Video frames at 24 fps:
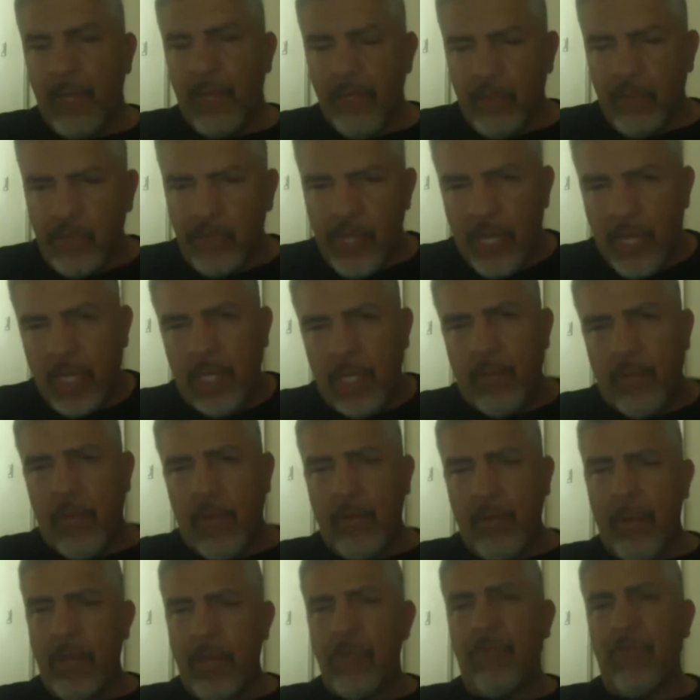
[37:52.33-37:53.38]
was talking
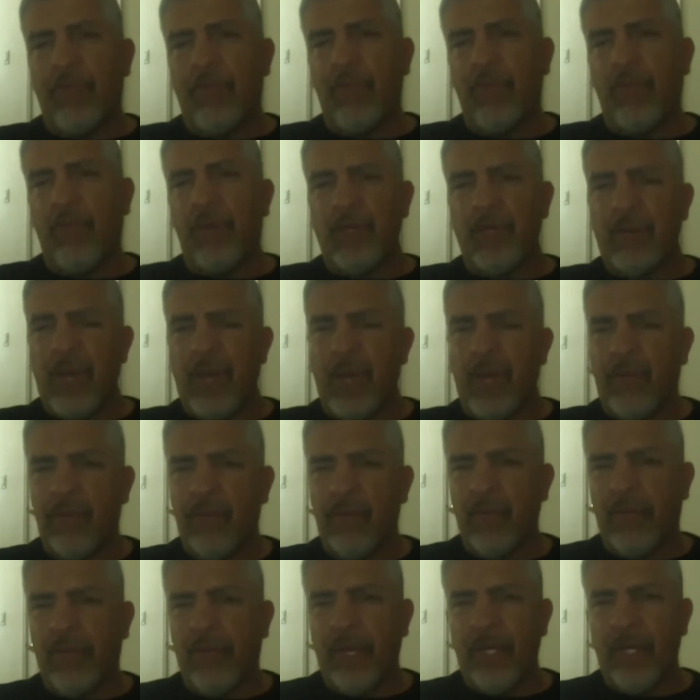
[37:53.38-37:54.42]
about Manuel Flores right after
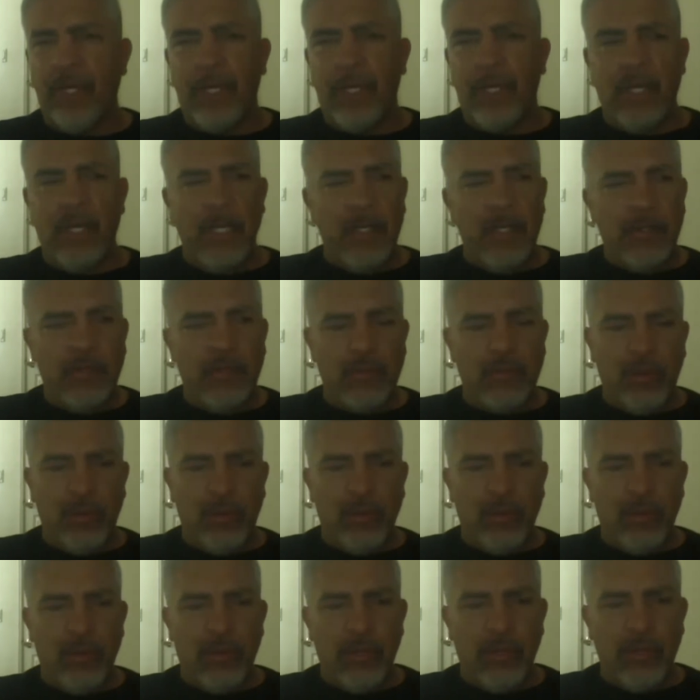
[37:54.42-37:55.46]
the fight,
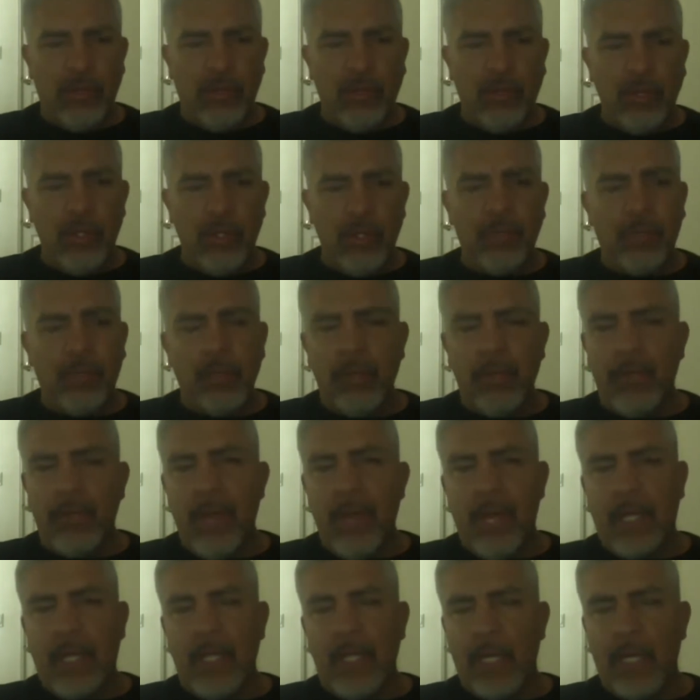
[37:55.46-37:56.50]
so couldn't put him
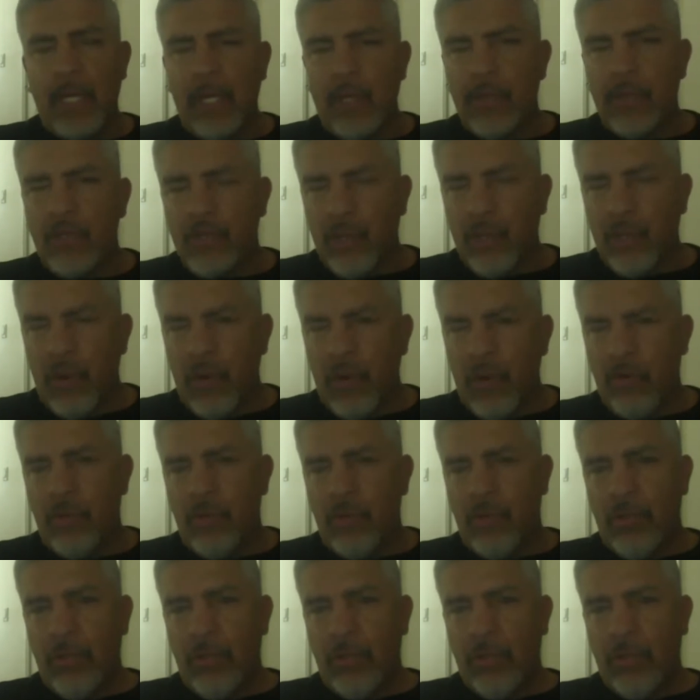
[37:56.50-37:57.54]
back in another
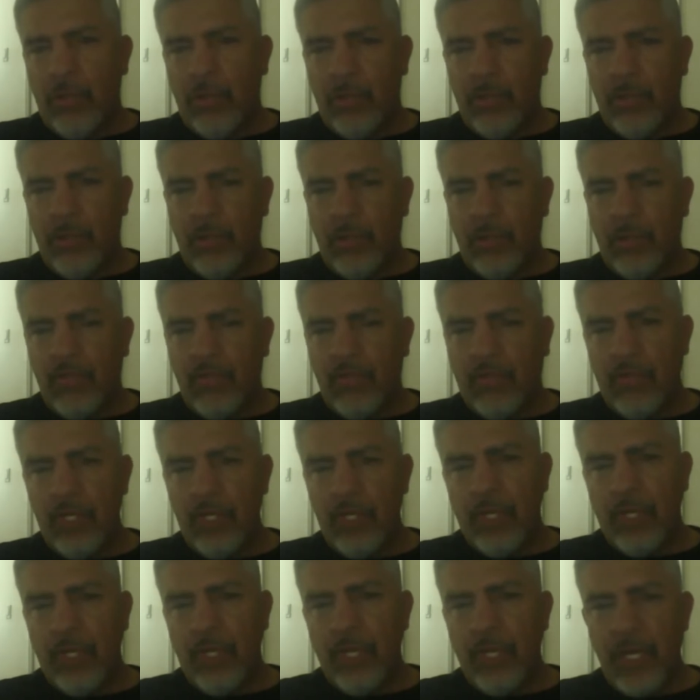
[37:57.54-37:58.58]
show,
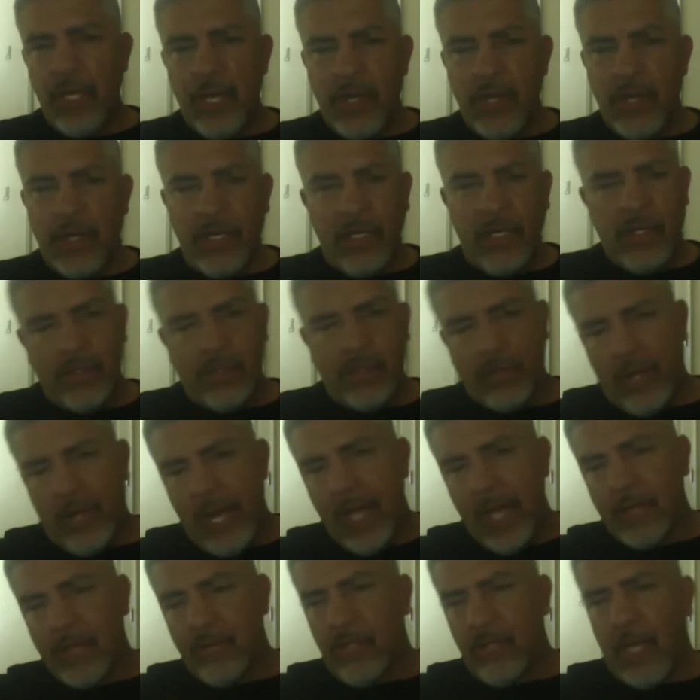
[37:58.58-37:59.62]
before the end of the year. So
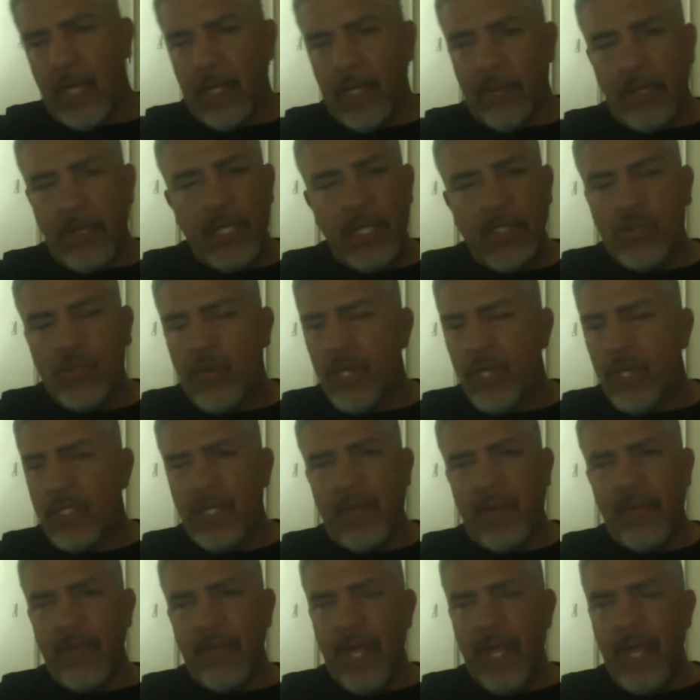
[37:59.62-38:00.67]
I had to tell him he
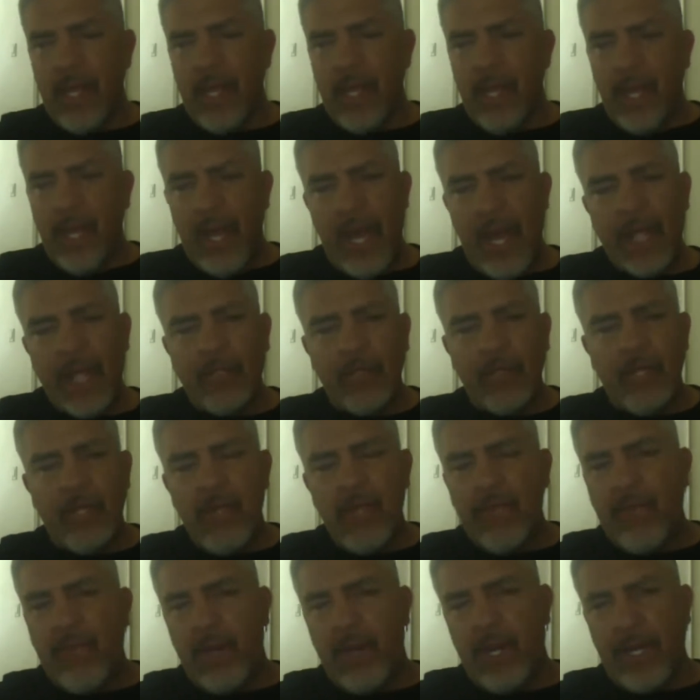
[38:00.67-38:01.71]
trains every day. Actually,
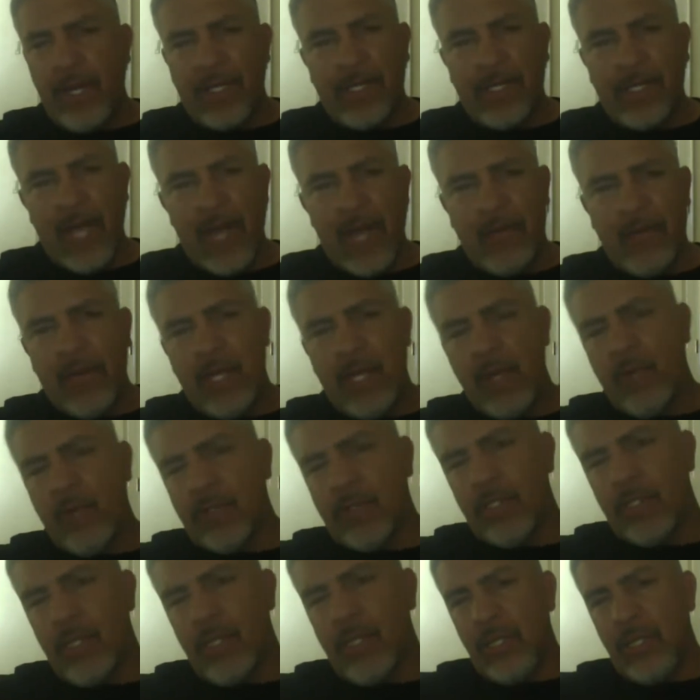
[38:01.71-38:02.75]
he fought on a Saturday. He
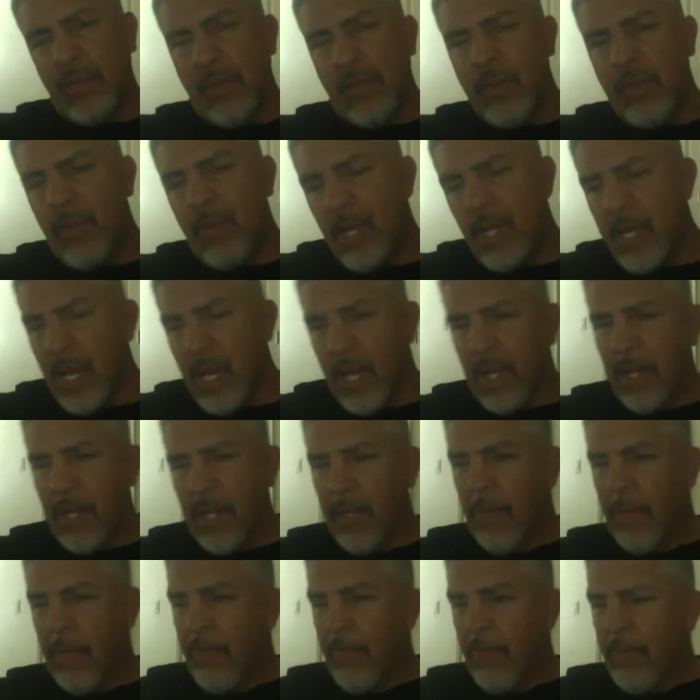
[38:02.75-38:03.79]
was in the on Monday,
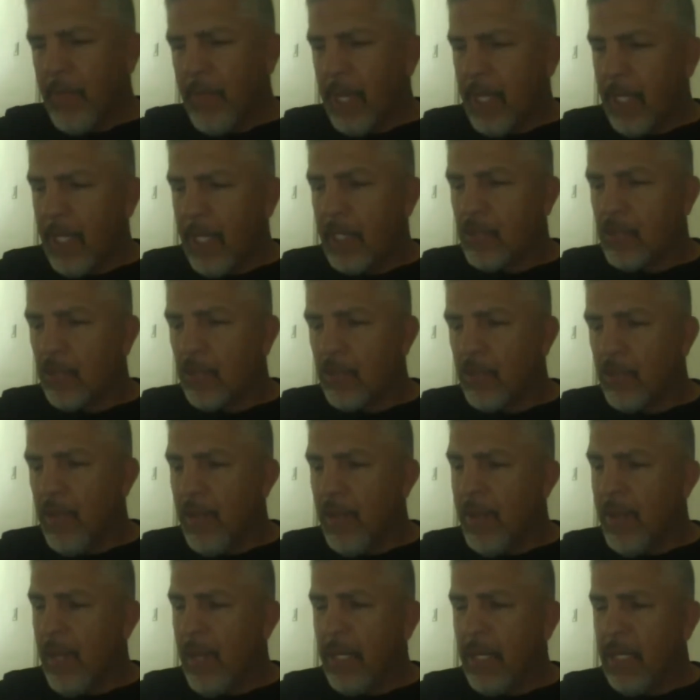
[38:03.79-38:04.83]
and I told him, "Hey,
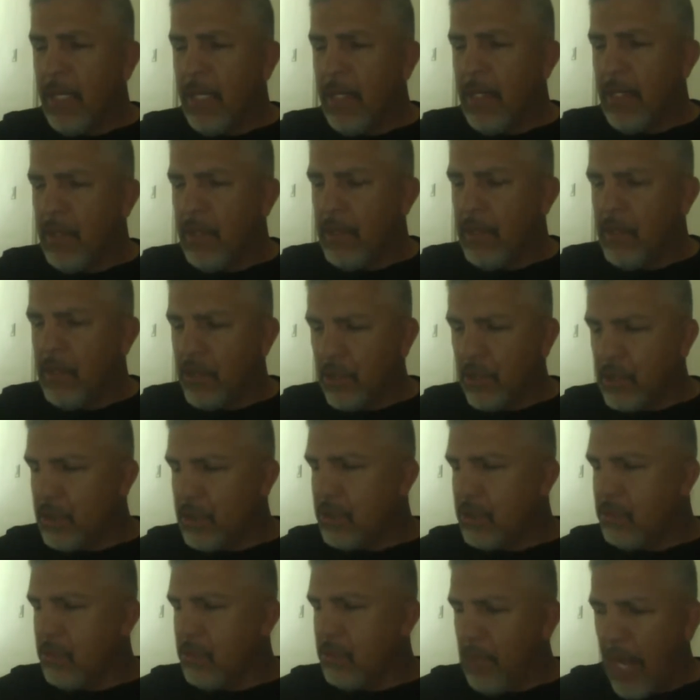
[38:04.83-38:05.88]
Manny,
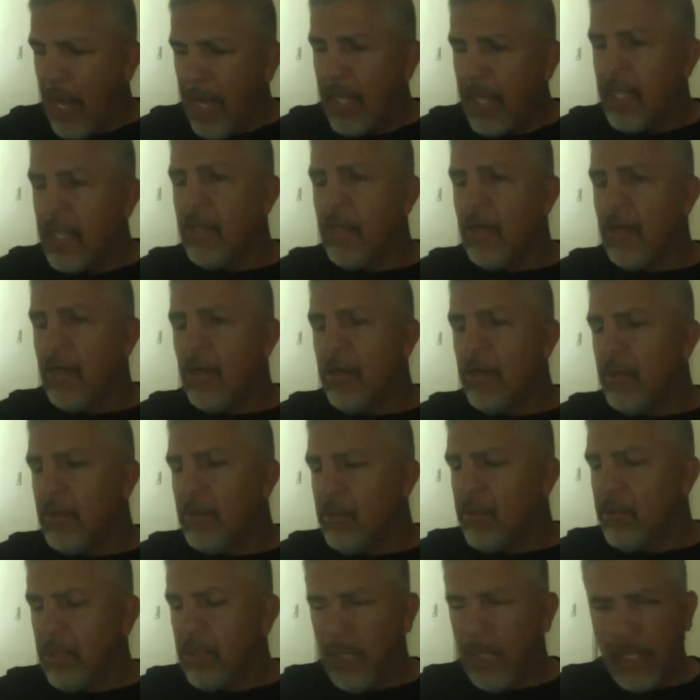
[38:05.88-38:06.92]
just hang in there.
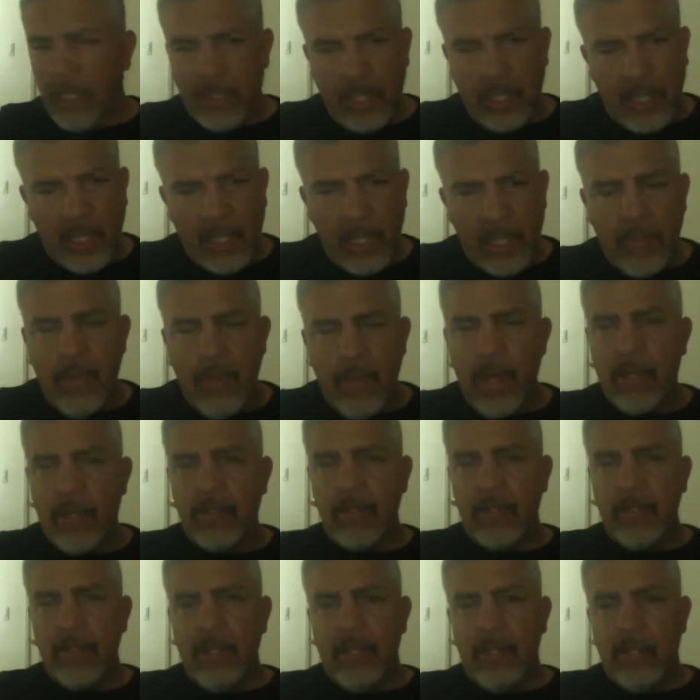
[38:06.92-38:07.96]
Things are gonna get
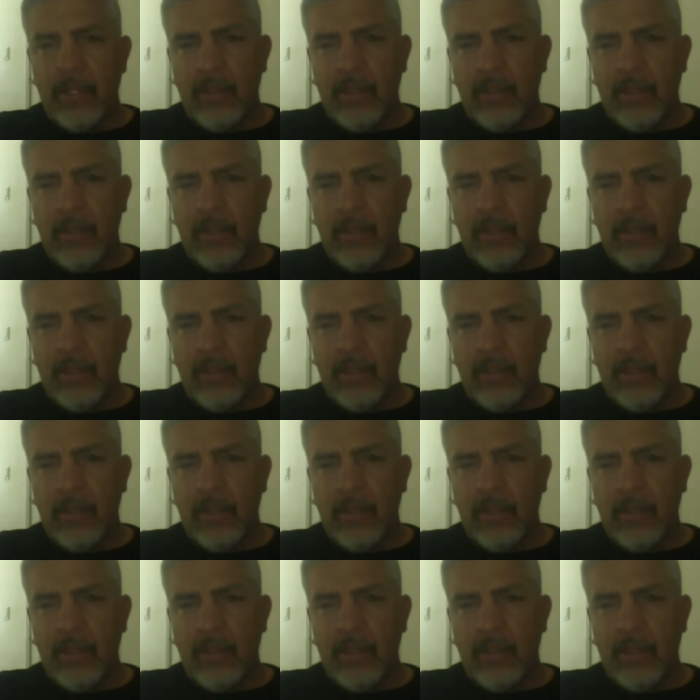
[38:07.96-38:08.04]
better.